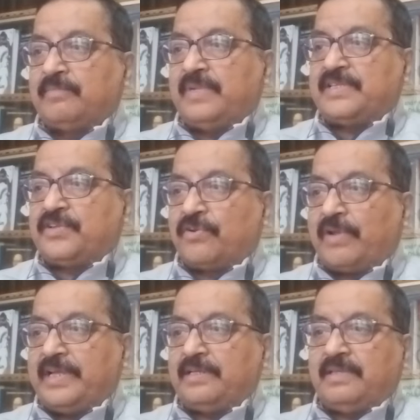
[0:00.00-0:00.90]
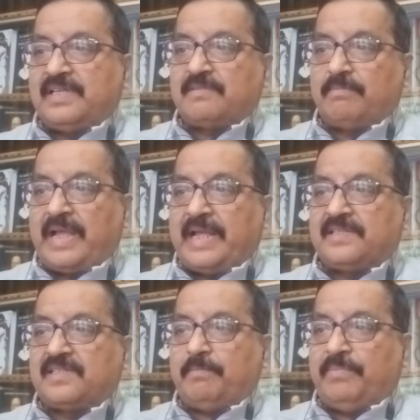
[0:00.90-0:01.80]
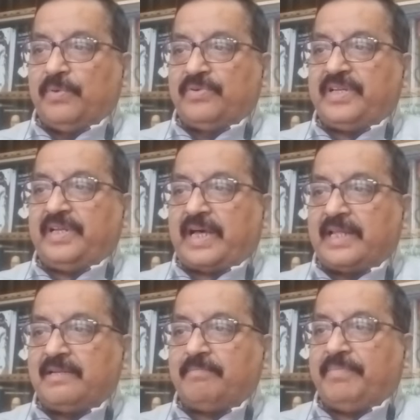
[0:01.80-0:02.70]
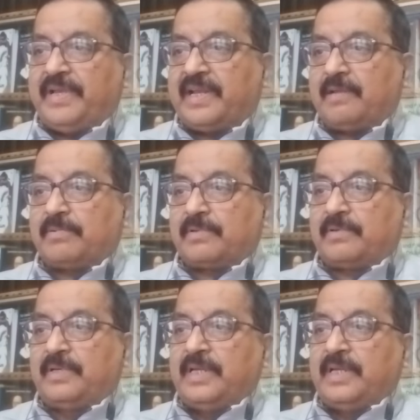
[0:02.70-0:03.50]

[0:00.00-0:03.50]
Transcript: destroying this man's beauty unbearable.